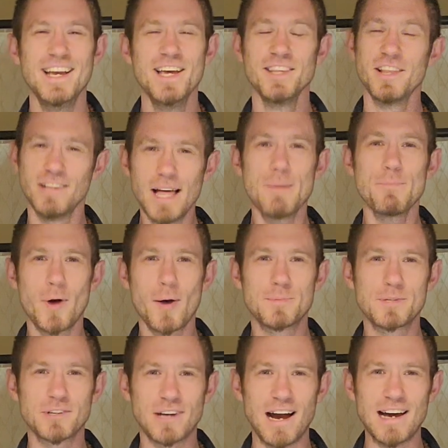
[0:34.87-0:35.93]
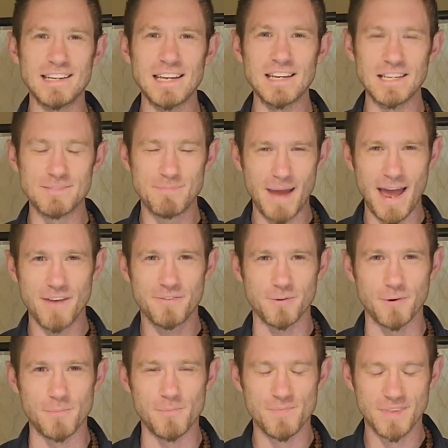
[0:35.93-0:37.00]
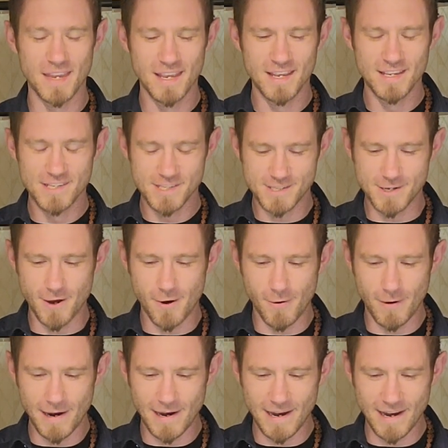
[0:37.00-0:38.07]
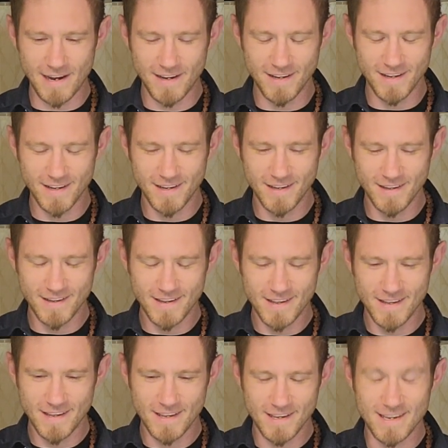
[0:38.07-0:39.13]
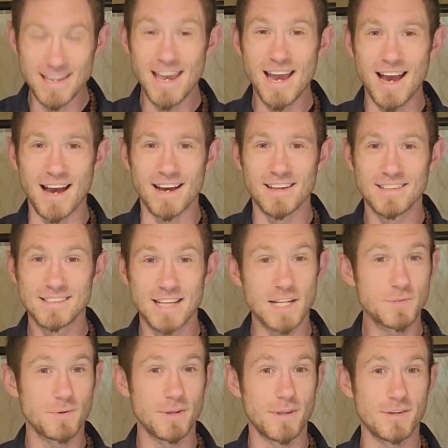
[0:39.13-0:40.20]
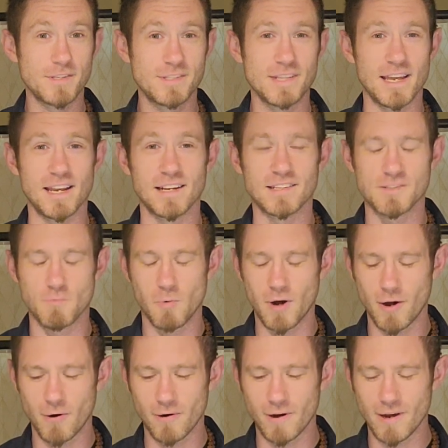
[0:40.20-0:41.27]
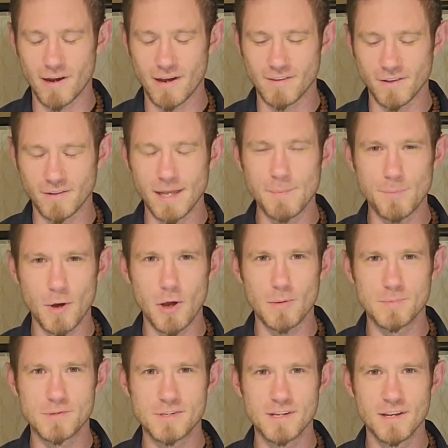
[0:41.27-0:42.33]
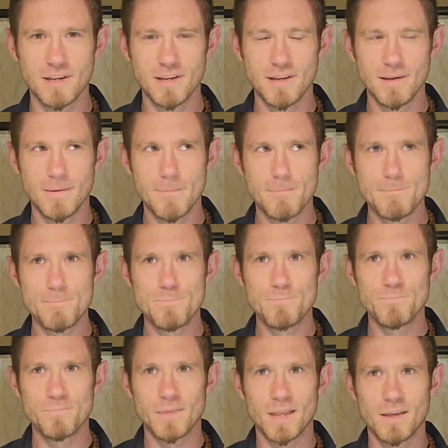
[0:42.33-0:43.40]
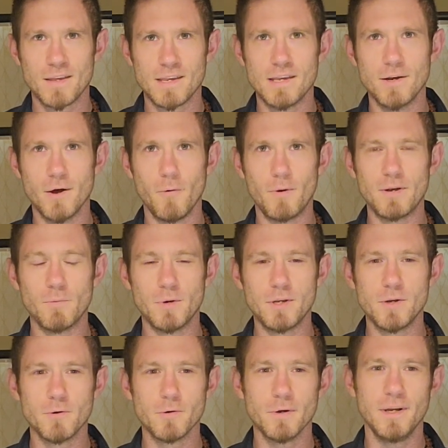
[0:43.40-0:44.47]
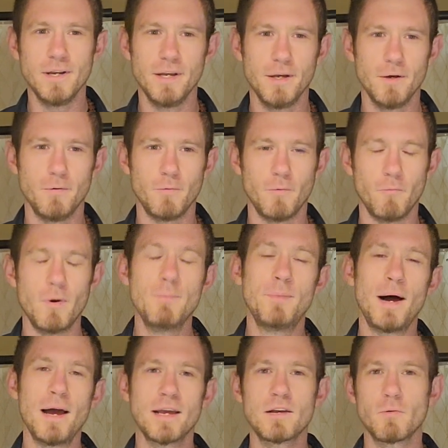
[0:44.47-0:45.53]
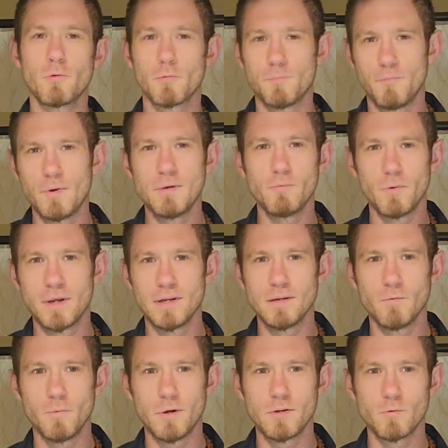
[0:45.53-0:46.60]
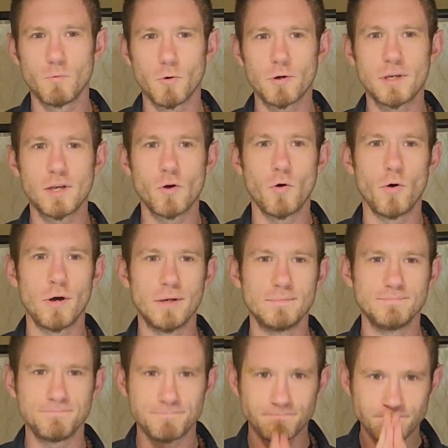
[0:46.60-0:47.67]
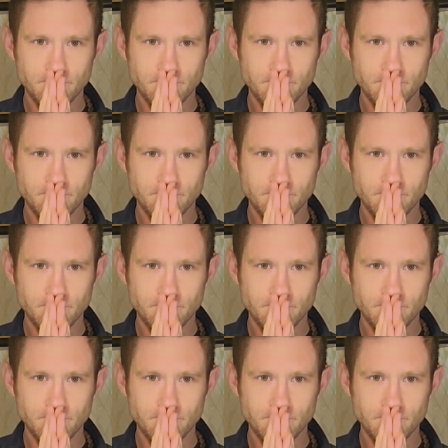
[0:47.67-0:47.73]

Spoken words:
light bulbs are gone in this bathroom. So yeah, so that's one of those things where the light bulbs, you know, when you're buying or when you're working on